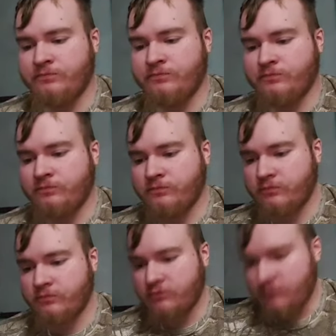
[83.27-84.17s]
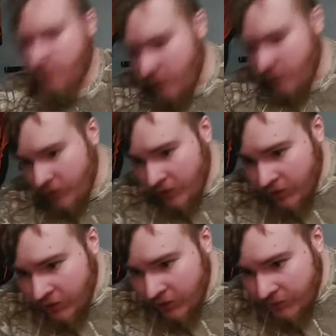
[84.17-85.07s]

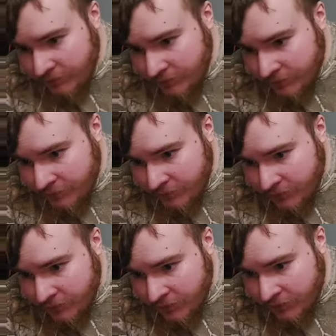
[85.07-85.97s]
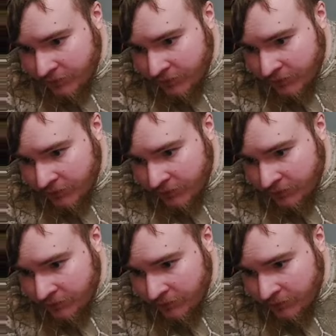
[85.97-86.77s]
Nothing is said.